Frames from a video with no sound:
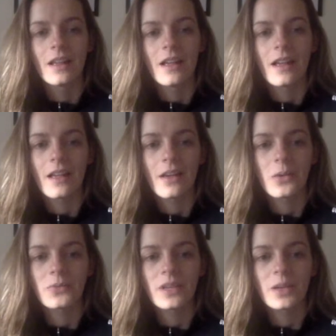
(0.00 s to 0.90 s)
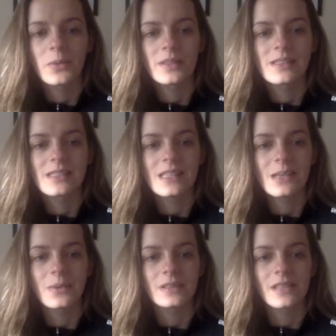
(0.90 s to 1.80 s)
Hopefully you will see
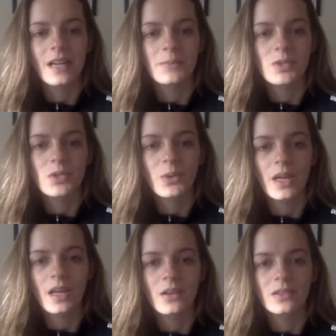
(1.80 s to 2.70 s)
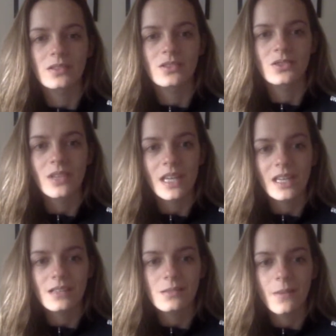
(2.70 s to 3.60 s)
what I'm showing on the screen
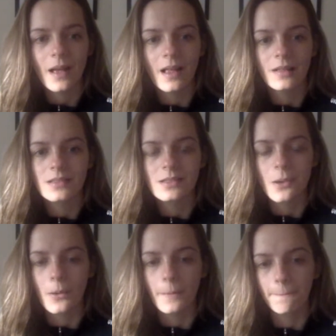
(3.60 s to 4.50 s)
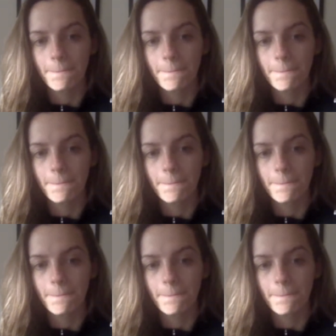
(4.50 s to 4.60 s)
as well. So